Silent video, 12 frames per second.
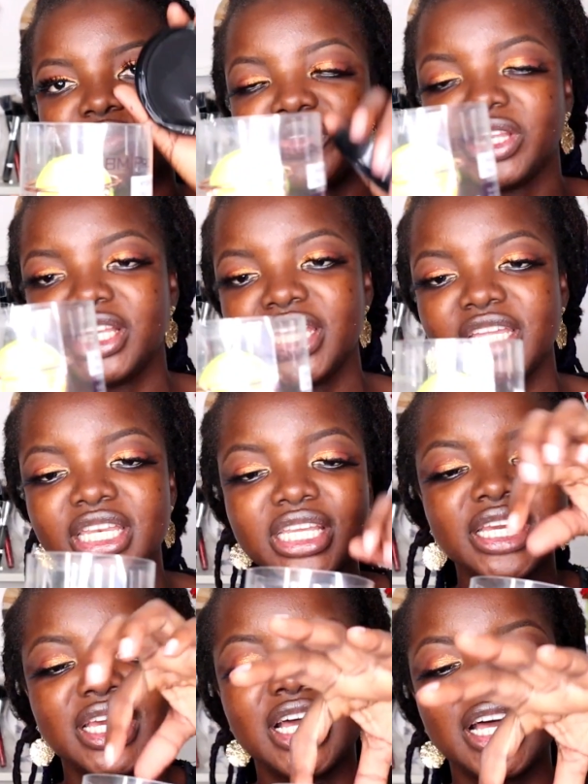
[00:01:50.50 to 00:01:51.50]
off the lid.
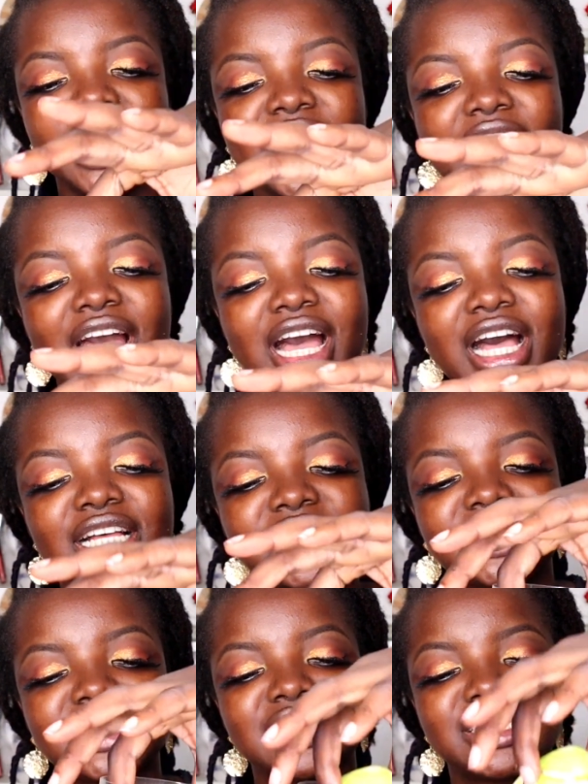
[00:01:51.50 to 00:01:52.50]
It
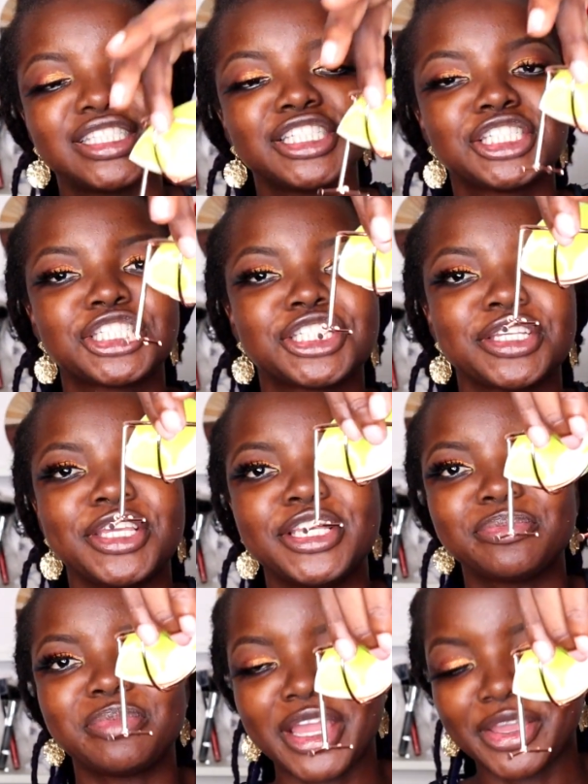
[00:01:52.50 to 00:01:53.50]
has, this
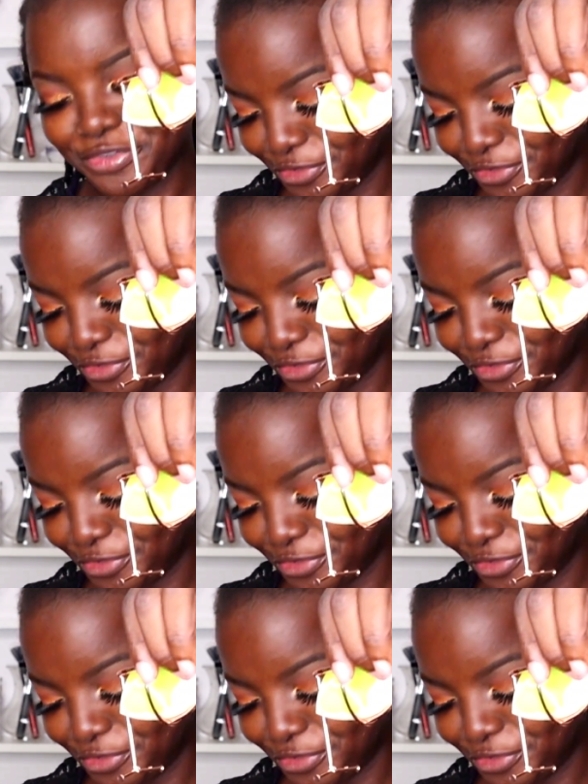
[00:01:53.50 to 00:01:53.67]
is my